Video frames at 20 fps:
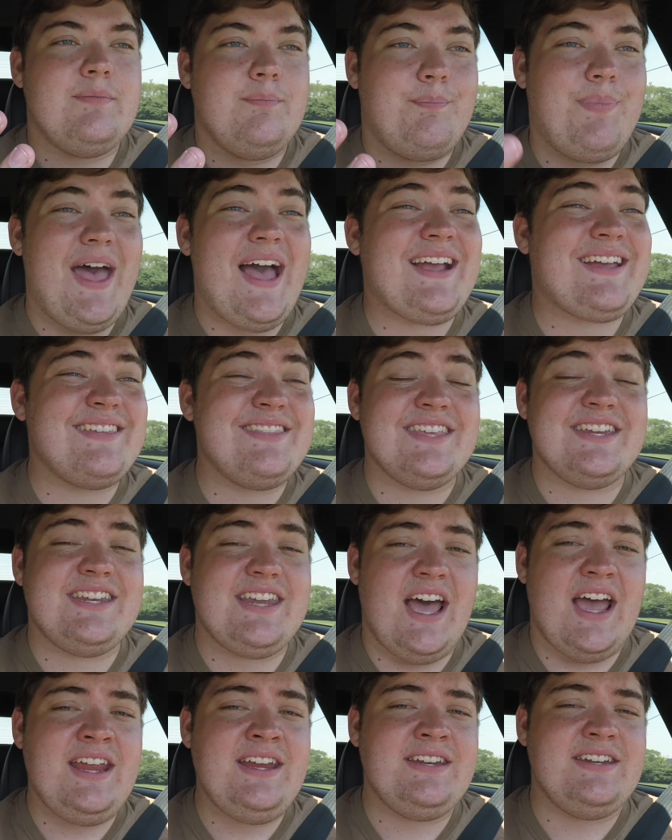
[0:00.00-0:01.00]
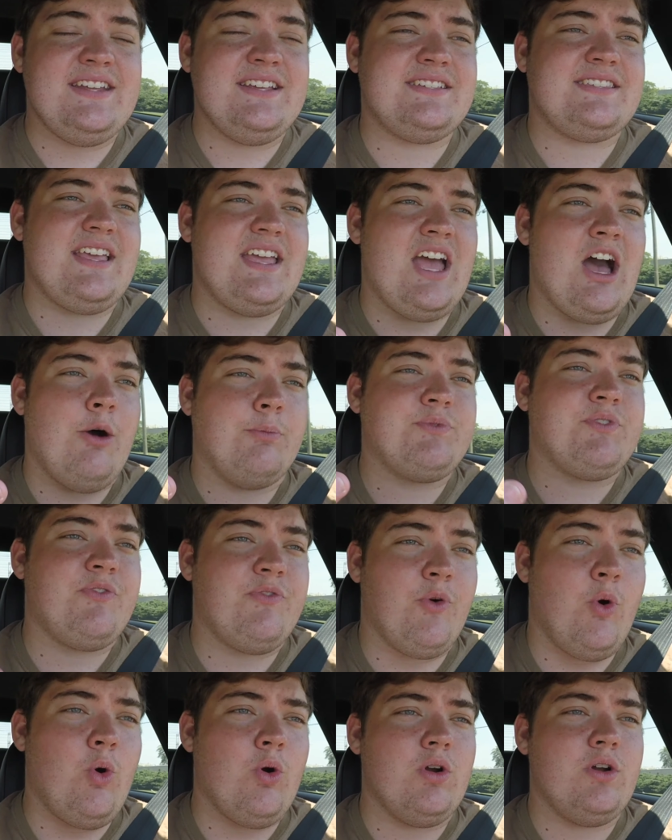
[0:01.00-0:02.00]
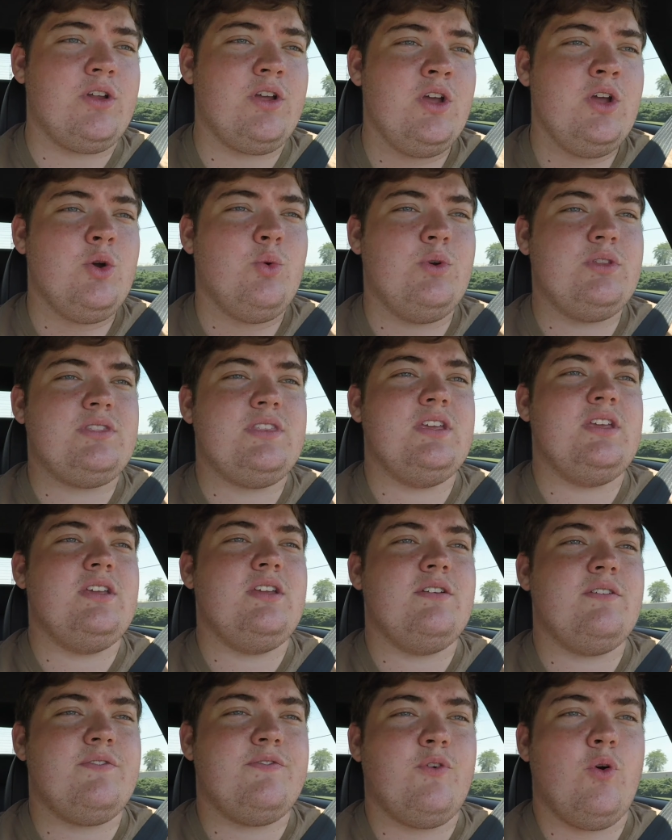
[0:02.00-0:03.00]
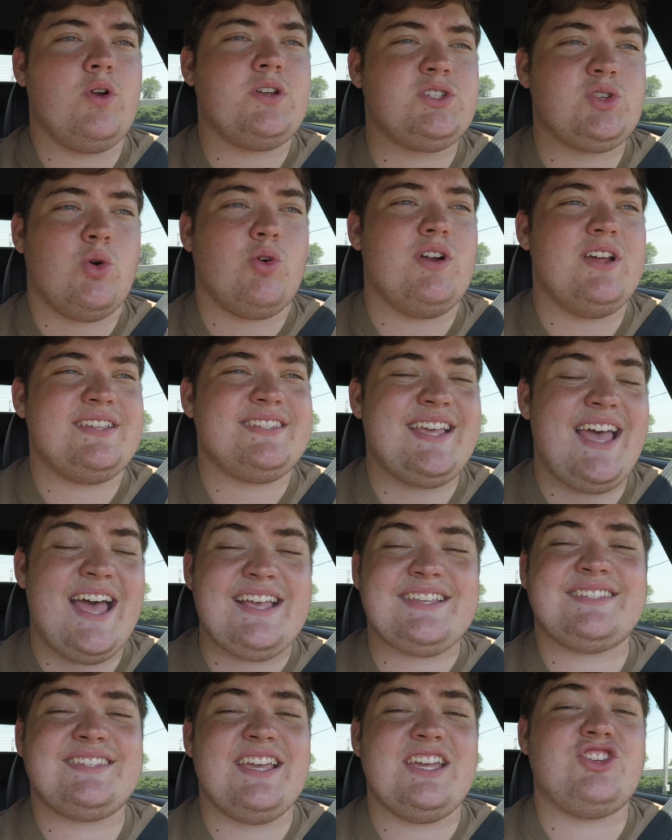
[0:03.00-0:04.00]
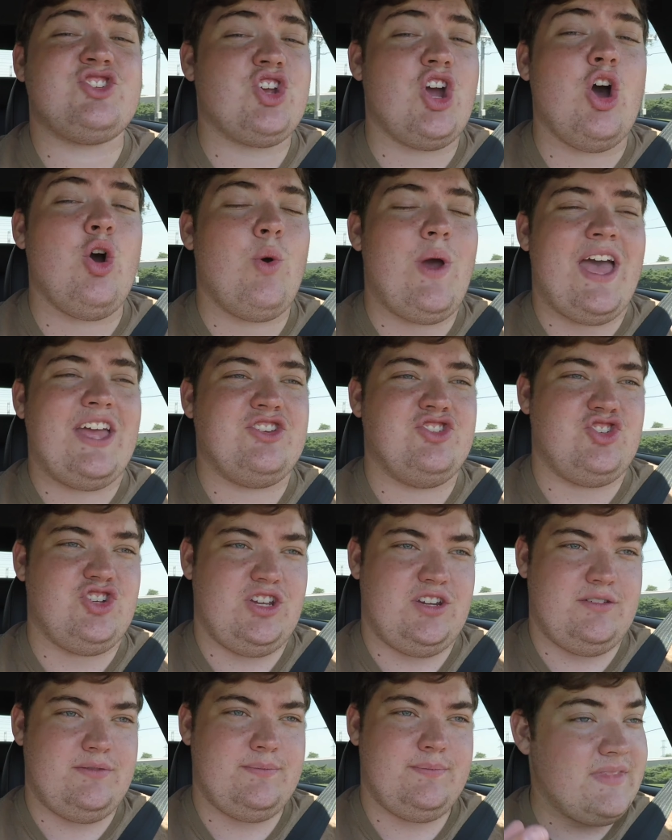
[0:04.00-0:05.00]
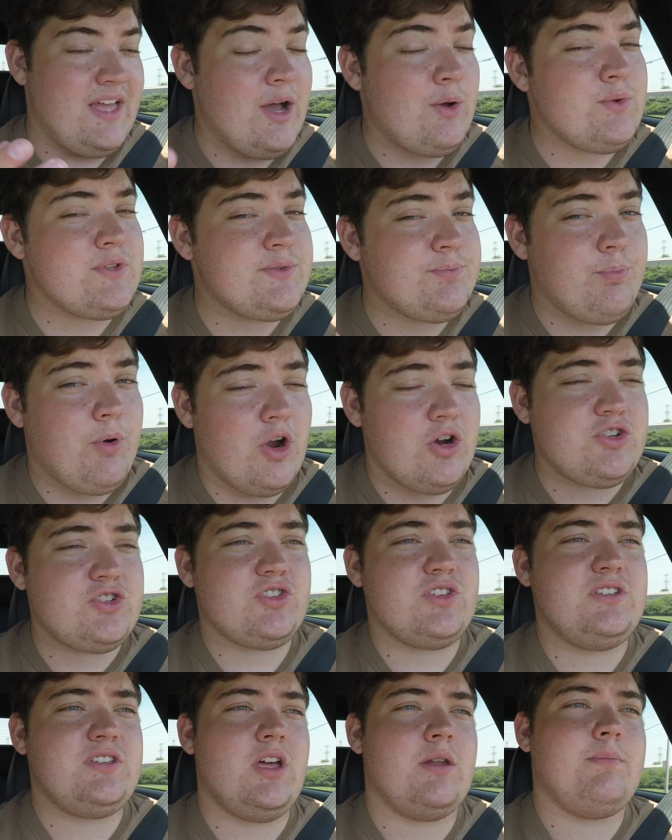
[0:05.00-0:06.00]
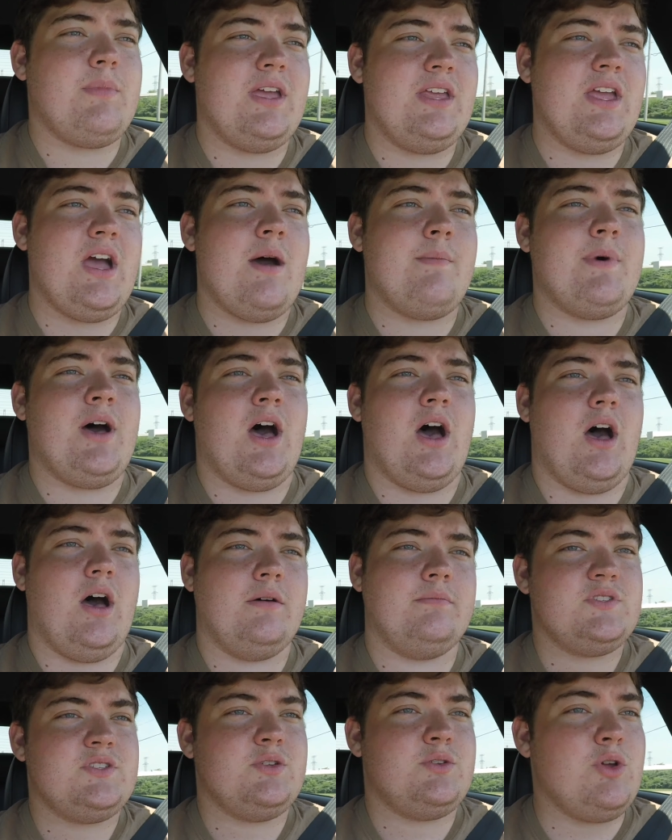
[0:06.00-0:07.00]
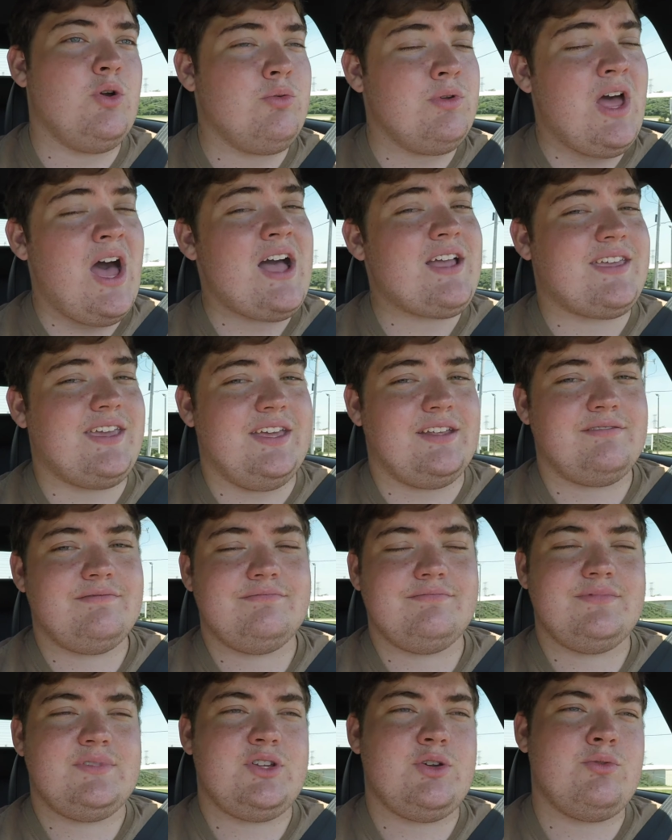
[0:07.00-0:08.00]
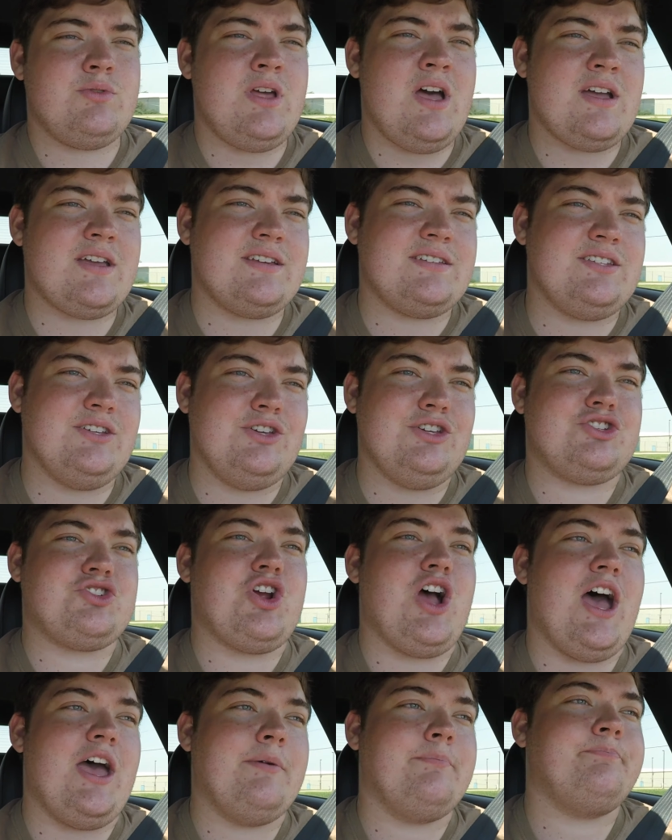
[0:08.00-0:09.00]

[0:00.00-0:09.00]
Back in the nineties, they helped Ford with the Ford Taurus S H O engine. That was partially done by Yamaha, so don't knock it. Don't knock it till you try it.